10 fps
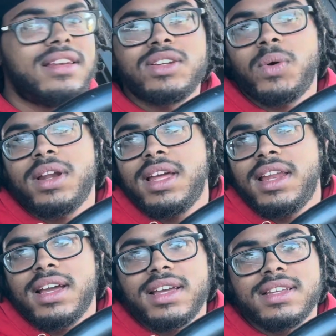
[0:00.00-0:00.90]
20
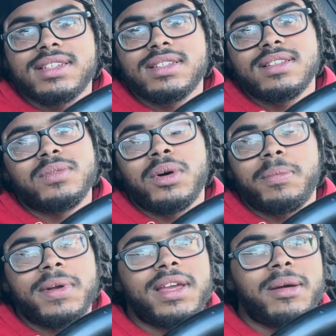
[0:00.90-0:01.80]
niggas
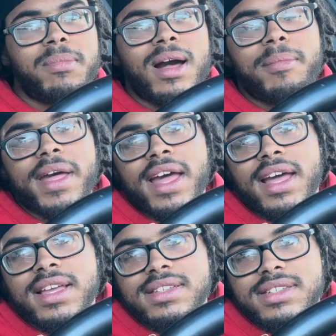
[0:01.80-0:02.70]
whooping your pop
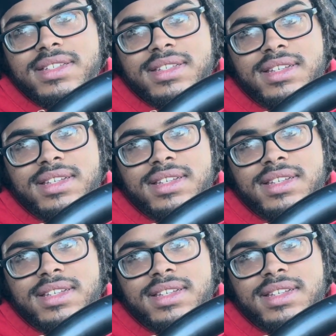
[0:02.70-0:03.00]
ass?